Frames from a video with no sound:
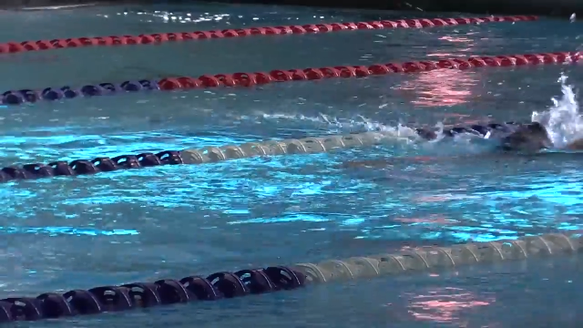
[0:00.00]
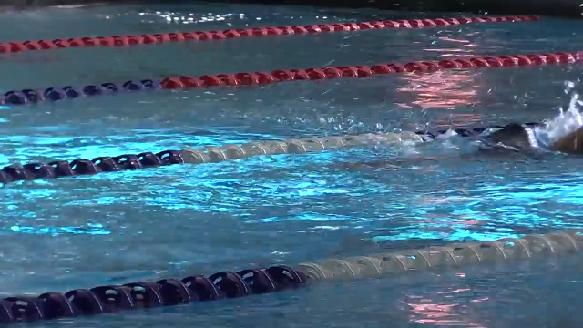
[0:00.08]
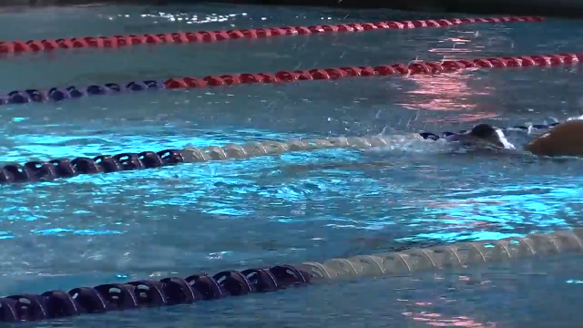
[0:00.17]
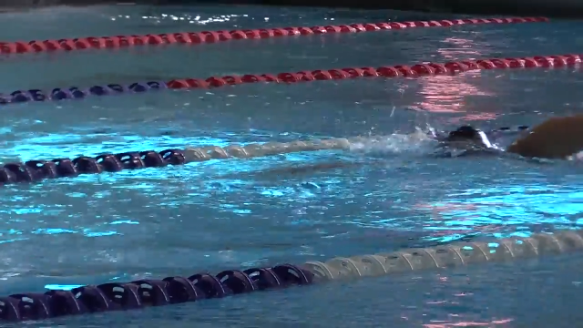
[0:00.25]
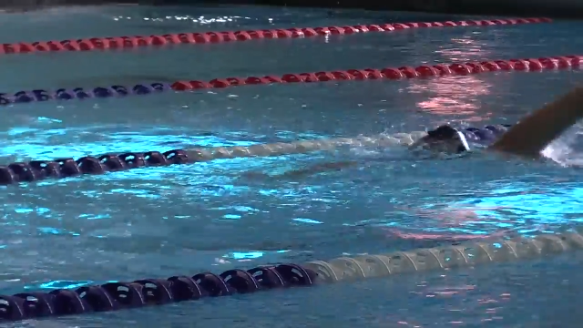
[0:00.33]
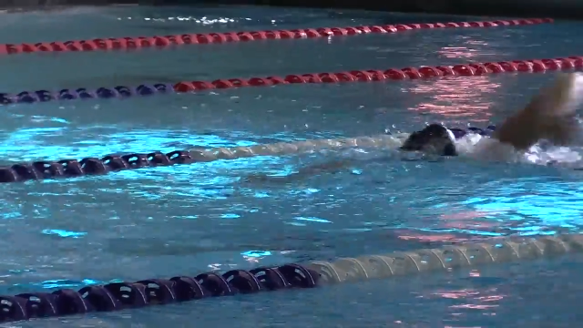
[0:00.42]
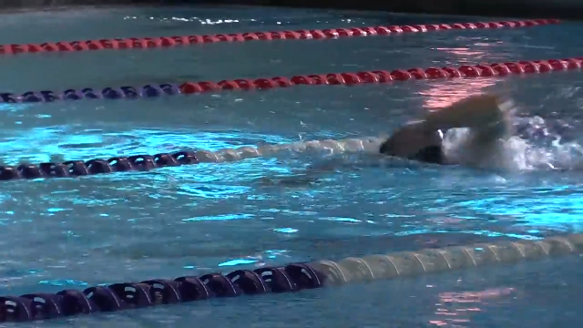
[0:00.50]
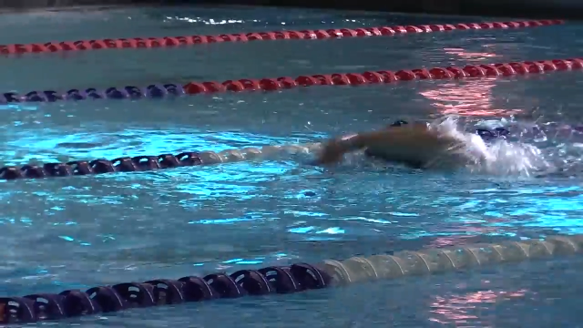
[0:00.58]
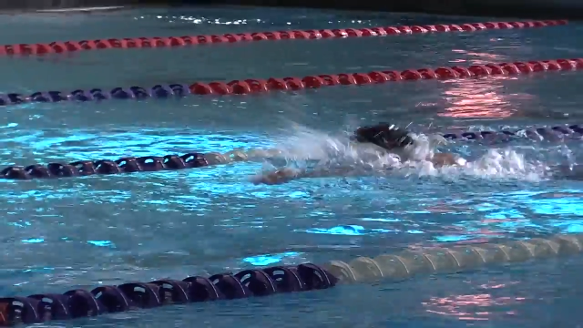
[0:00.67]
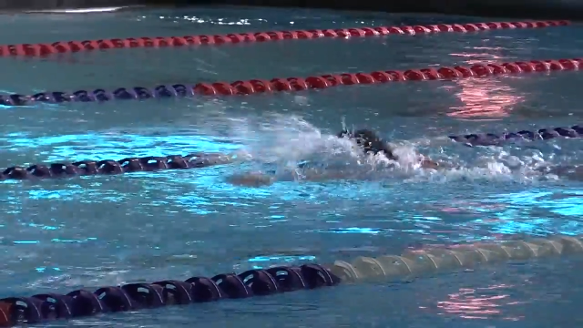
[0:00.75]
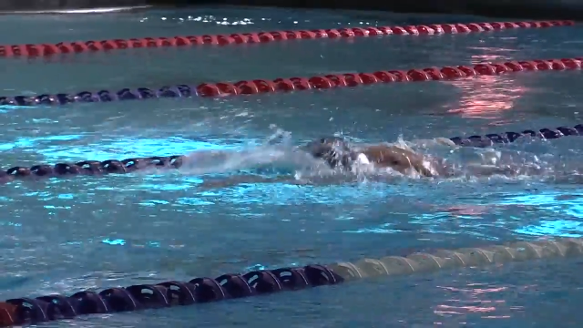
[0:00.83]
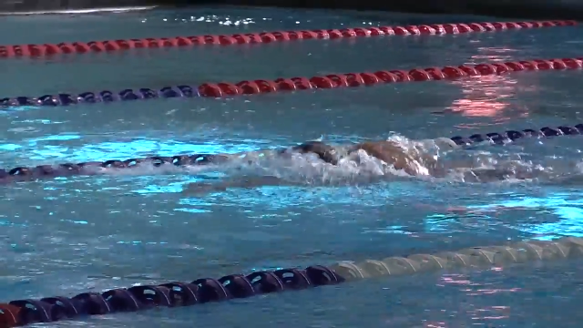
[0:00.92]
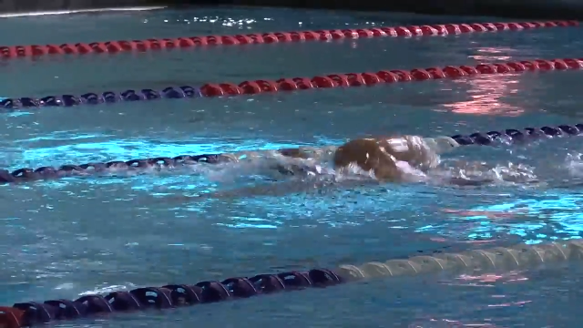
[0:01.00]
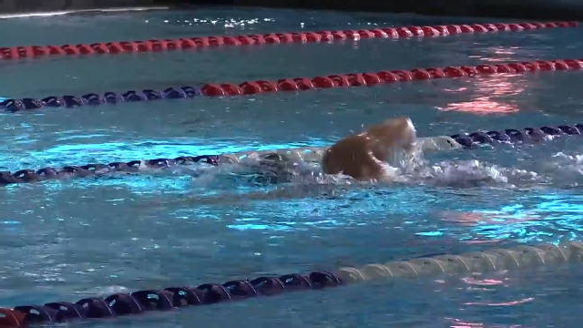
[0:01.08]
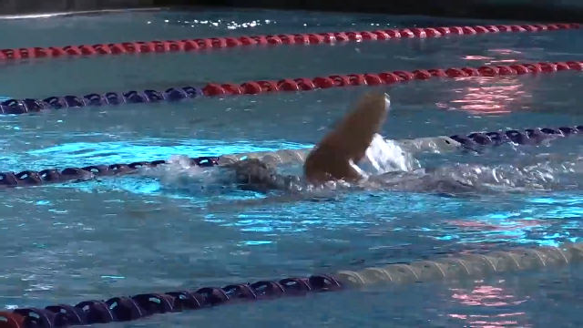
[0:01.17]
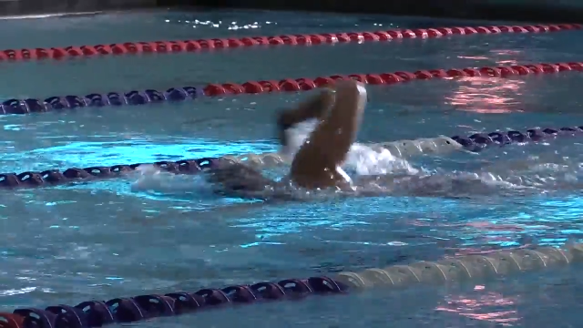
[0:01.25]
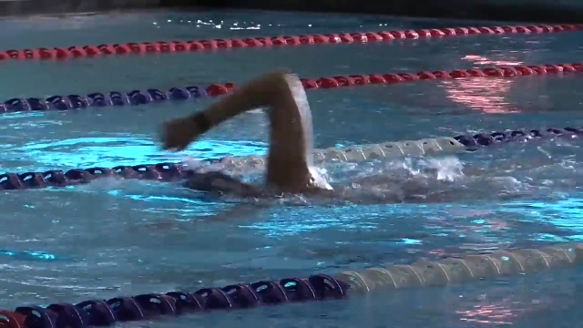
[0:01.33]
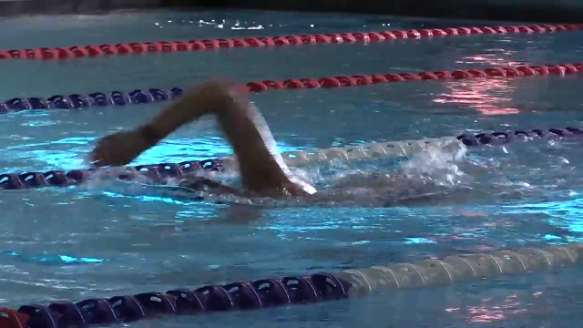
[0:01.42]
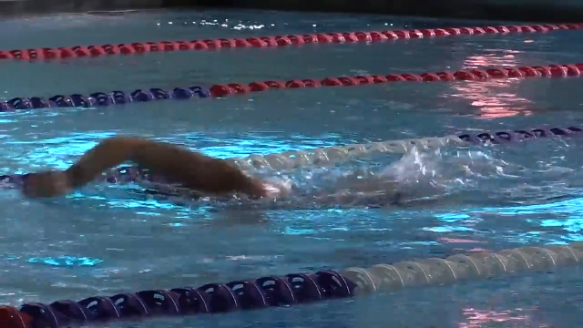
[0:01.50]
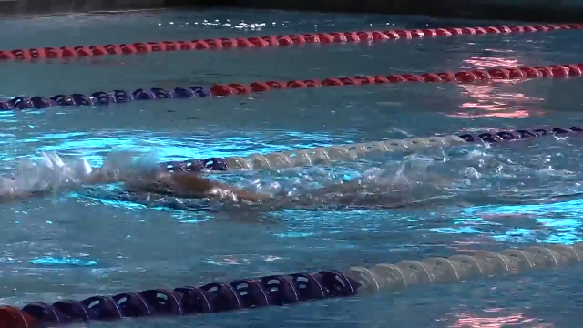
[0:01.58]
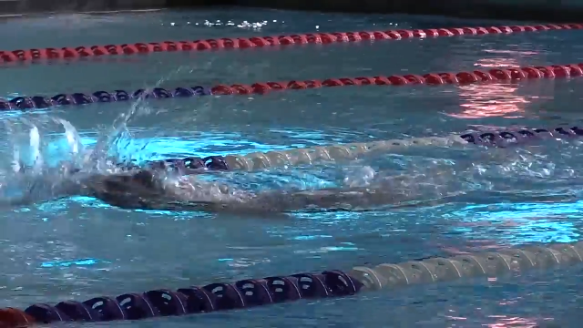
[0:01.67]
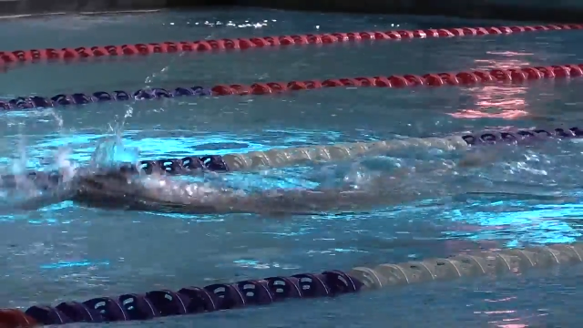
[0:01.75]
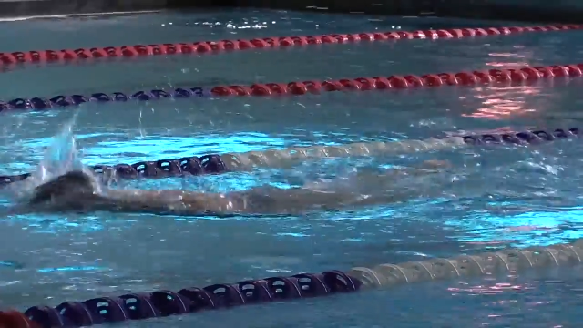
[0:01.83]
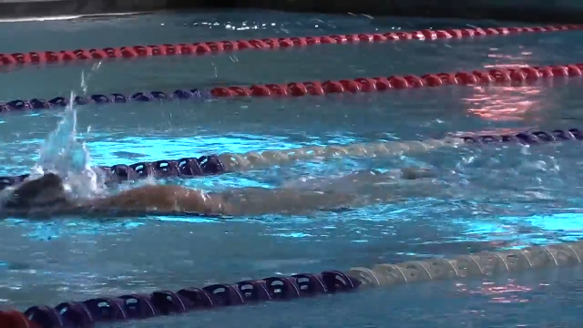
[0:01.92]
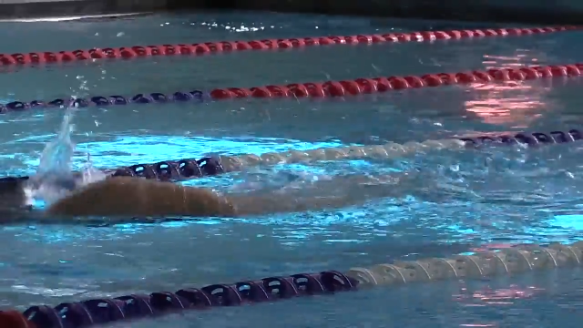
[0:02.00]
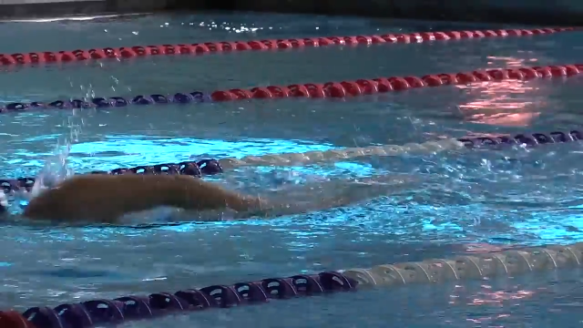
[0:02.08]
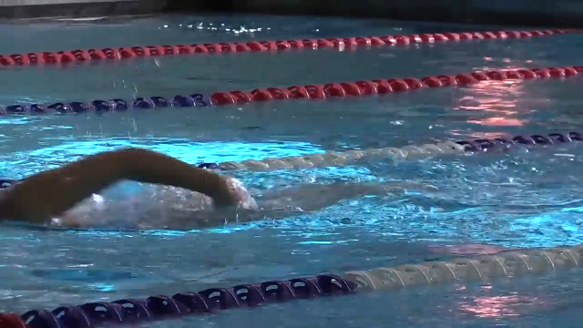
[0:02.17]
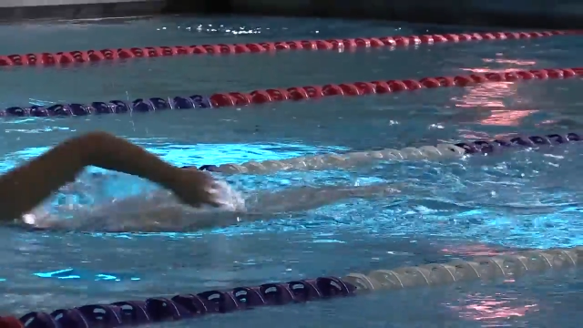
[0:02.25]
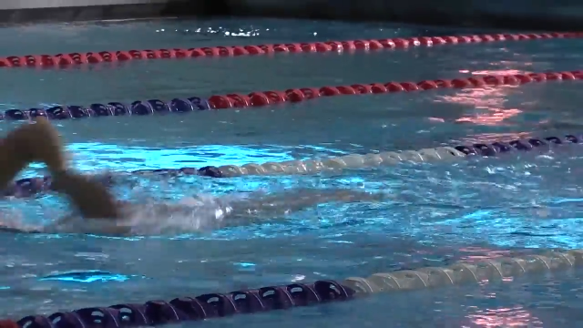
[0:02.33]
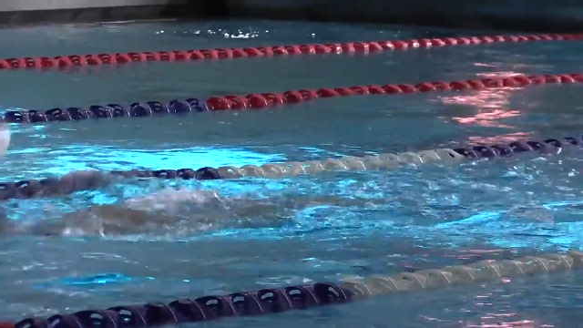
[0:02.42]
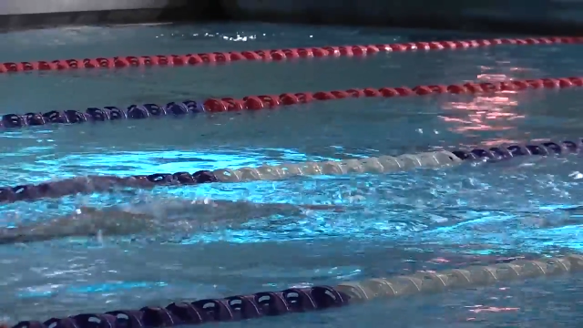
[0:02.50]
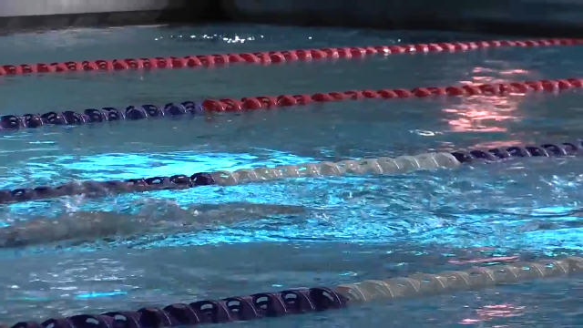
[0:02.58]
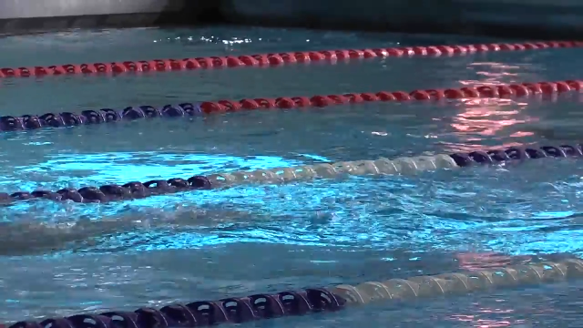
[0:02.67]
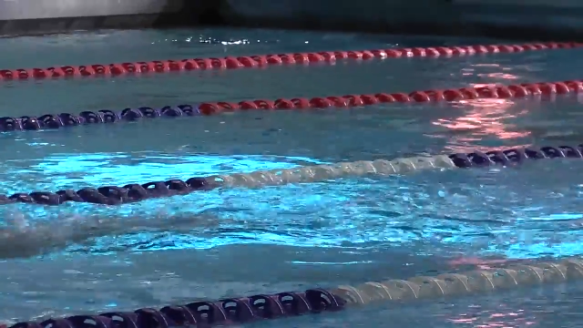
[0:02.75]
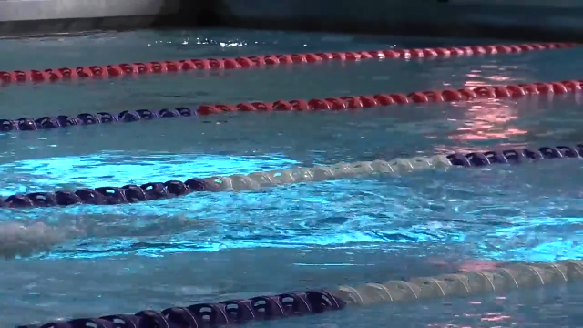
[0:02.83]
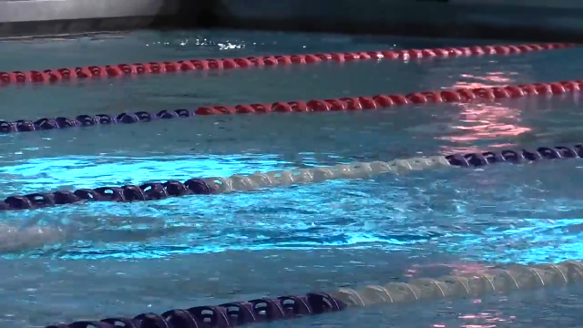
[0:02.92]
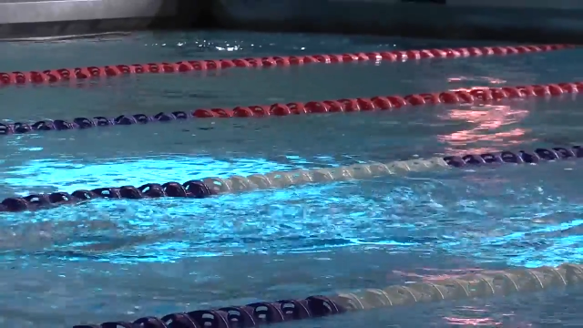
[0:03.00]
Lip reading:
No face is visible, so there are no lips to read.